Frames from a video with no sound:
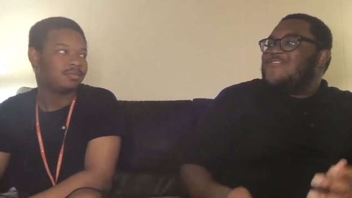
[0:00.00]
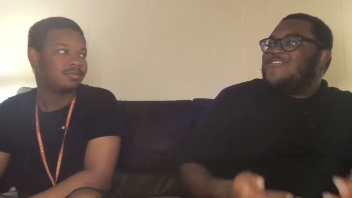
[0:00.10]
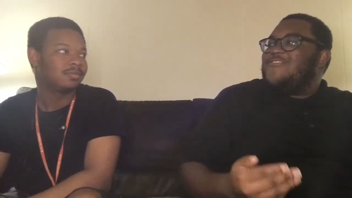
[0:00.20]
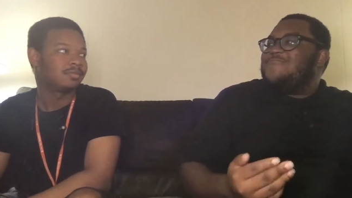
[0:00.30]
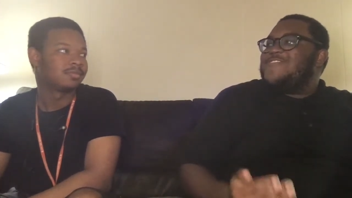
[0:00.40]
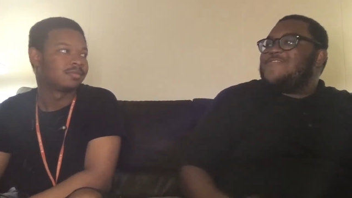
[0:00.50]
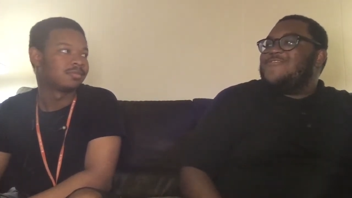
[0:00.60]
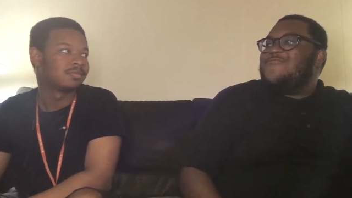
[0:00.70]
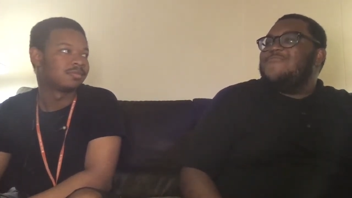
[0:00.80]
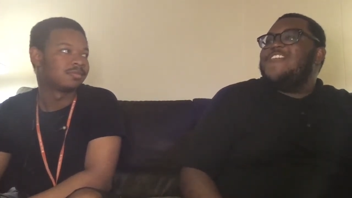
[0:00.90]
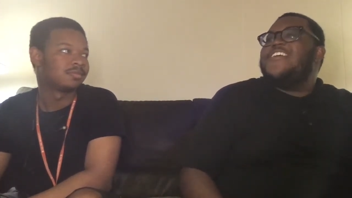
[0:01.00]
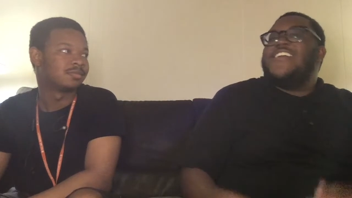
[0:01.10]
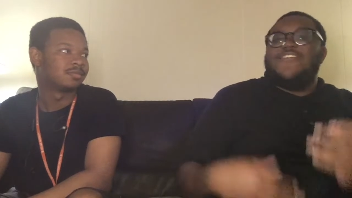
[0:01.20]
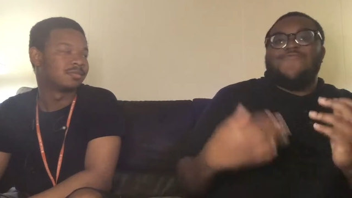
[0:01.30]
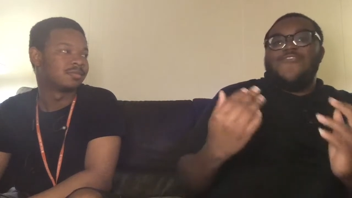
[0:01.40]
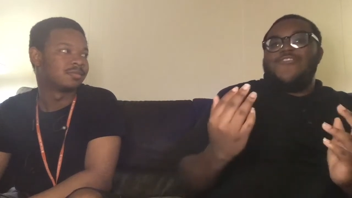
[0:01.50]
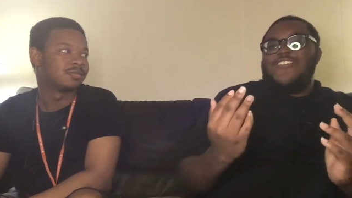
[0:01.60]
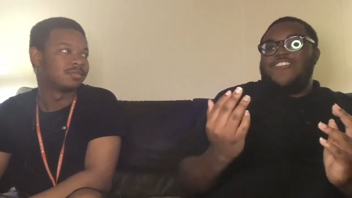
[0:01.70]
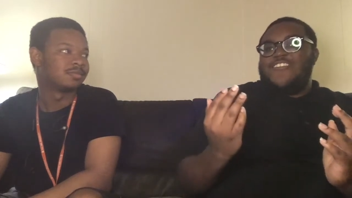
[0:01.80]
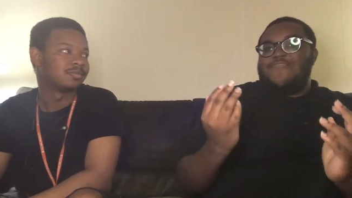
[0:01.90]
Speaker 1: a little bit too. He's
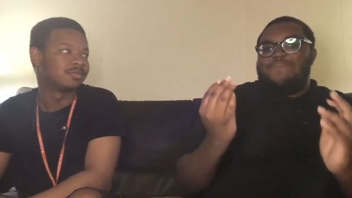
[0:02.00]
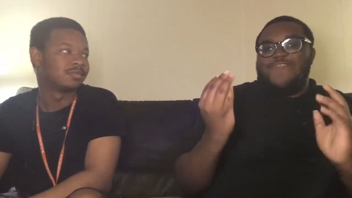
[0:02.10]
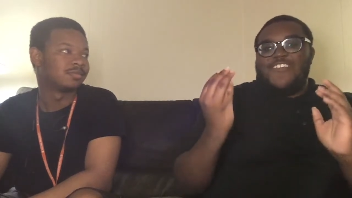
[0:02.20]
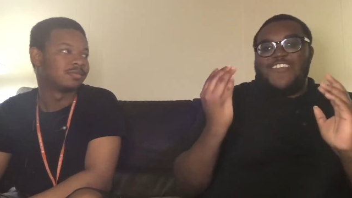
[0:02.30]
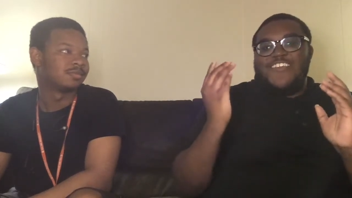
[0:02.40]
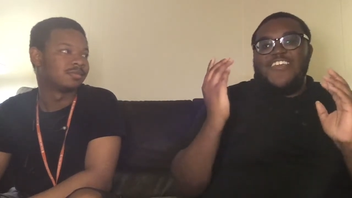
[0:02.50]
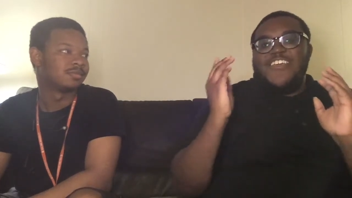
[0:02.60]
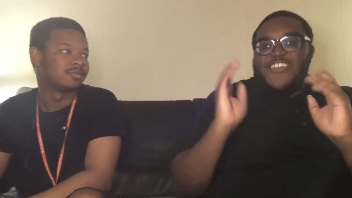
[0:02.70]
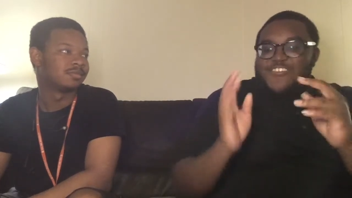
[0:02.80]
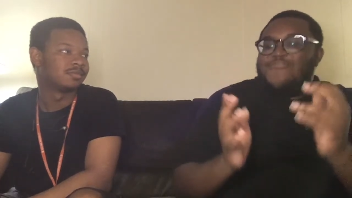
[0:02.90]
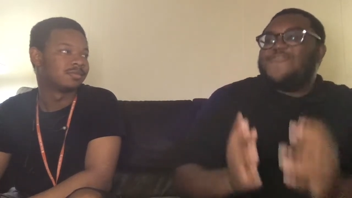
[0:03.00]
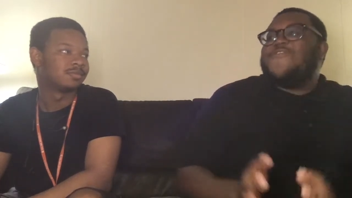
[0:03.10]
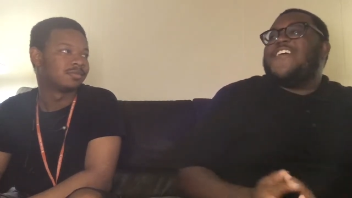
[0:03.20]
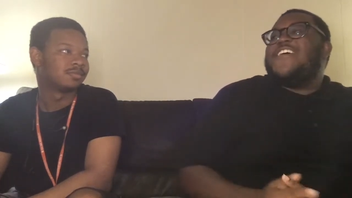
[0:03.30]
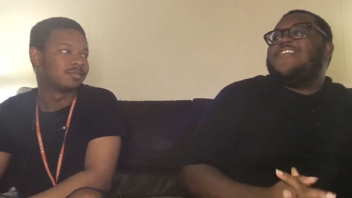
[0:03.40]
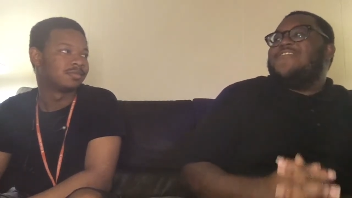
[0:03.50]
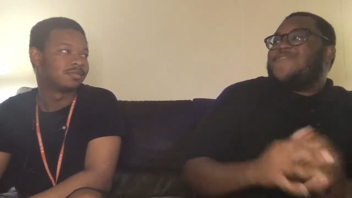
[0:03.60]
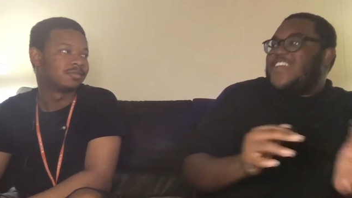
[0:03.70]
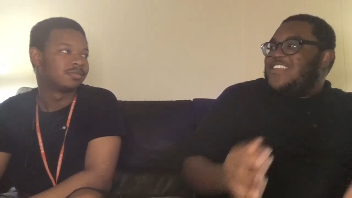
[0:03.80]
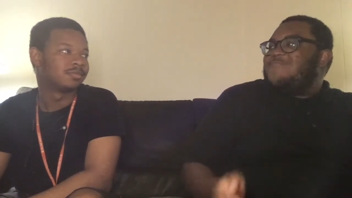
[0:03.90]
really a big, huge fan of
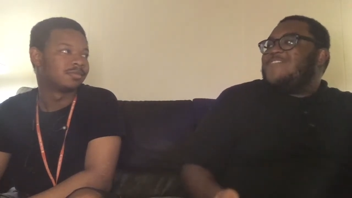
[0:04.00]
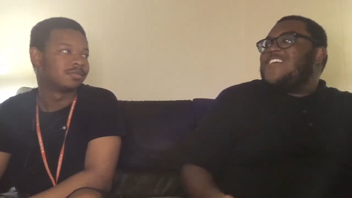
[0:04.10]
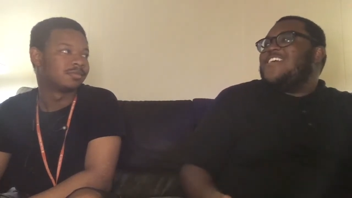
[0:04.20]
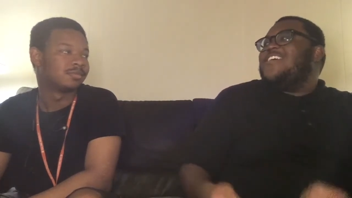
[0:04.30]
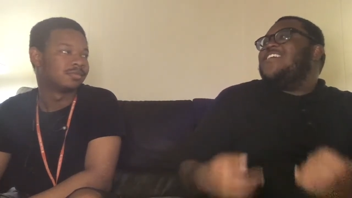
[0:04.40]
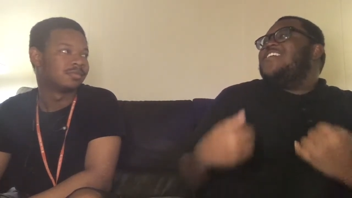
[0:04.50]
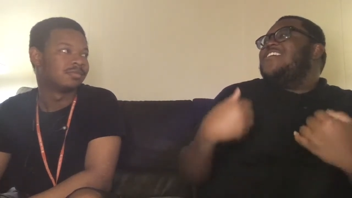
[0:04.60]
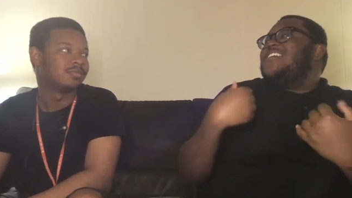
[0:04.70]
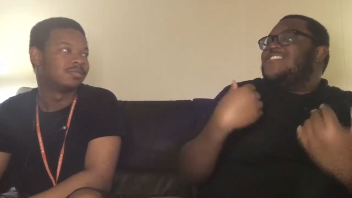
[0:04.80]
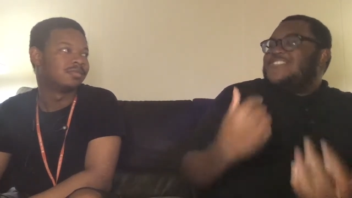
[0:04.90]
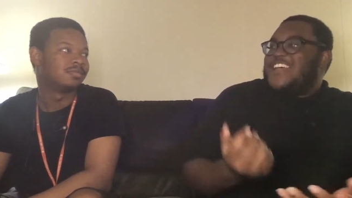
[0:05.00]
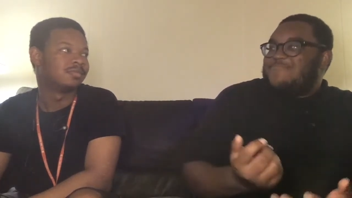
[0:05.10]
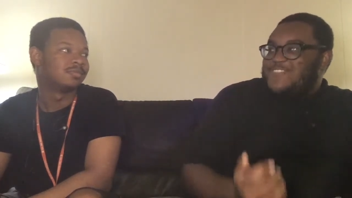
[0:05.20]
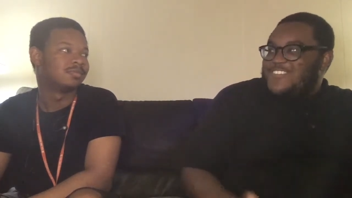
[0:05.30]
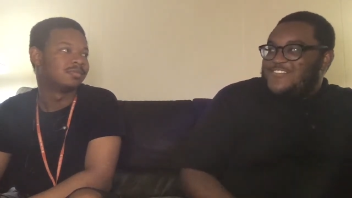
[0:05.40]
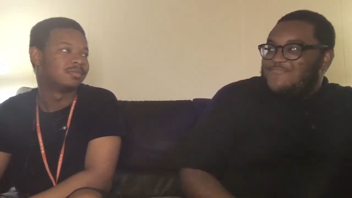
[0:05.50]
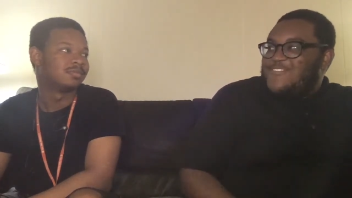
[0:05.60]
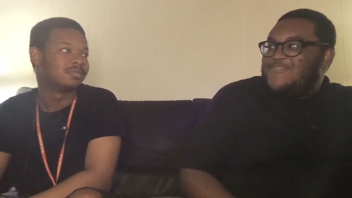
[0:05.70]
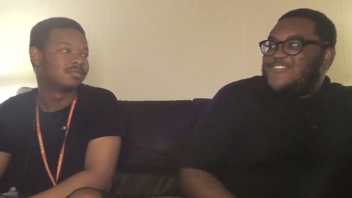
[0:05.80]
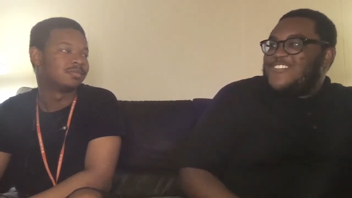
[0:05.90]
anime and Japanese
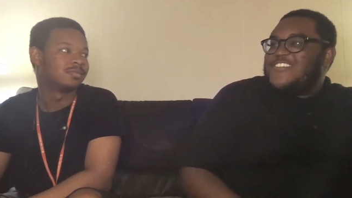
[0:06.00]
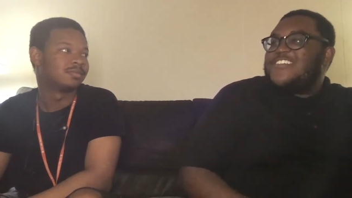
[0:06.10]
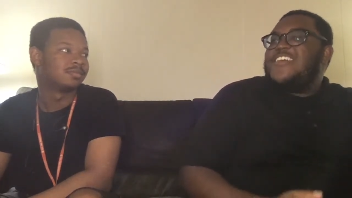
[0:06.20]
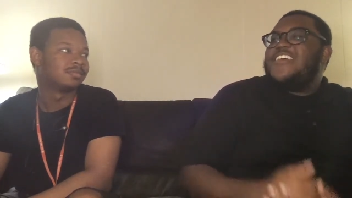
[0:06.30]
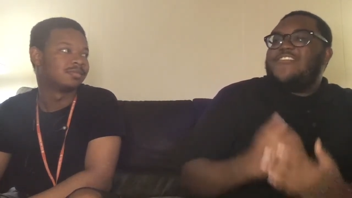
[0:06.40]
music, and